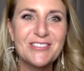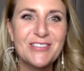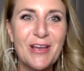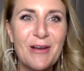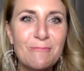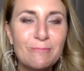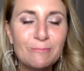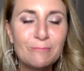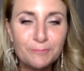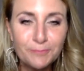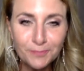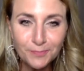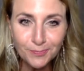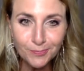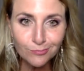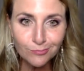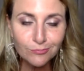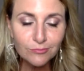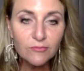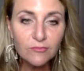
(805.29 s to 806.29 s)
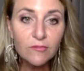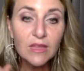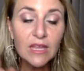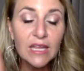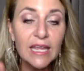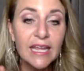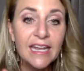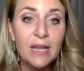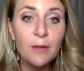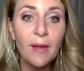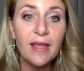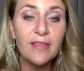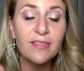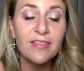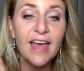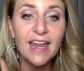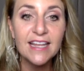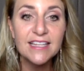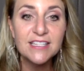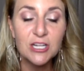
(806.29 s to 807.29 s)
So anyway,
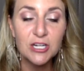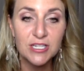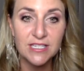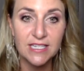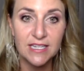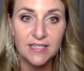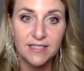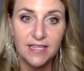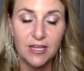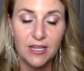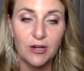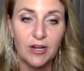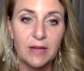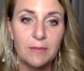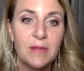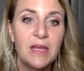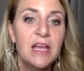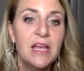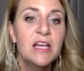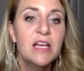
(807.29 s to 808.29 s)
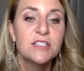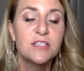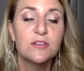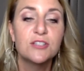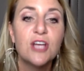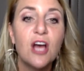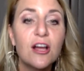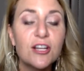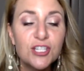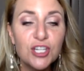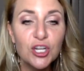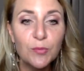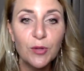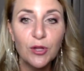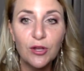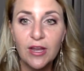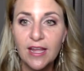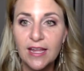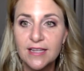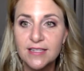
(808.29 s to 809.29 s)
that is our CC cream. So talk to your
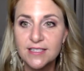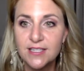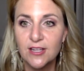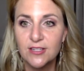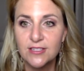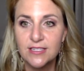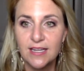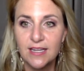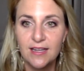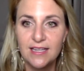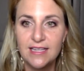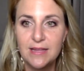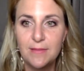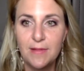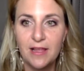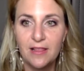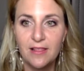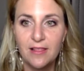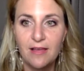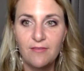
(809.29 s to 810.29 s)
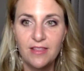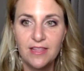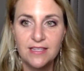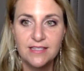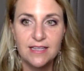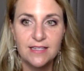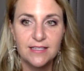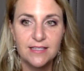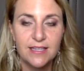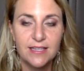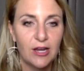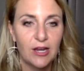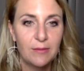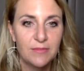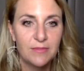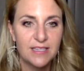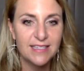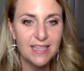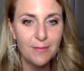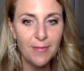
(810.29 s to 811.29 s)
beauty consultant. Anybody loving the CC cream?
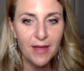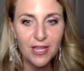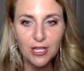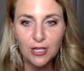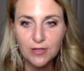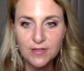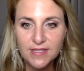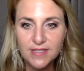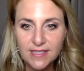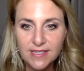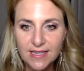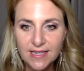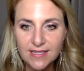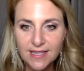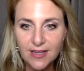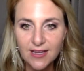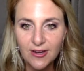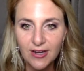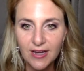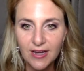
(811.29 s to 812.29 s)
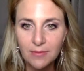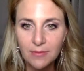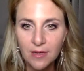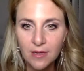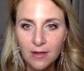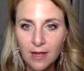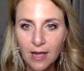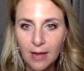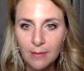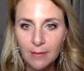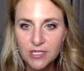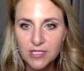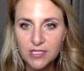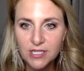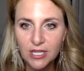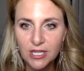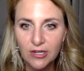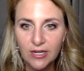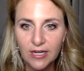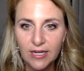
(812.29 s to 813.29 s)
Does anybody use the CC cream? I'm just
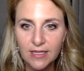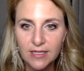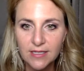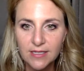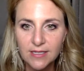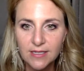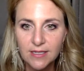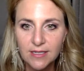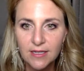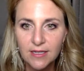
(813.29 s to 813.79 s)
curious.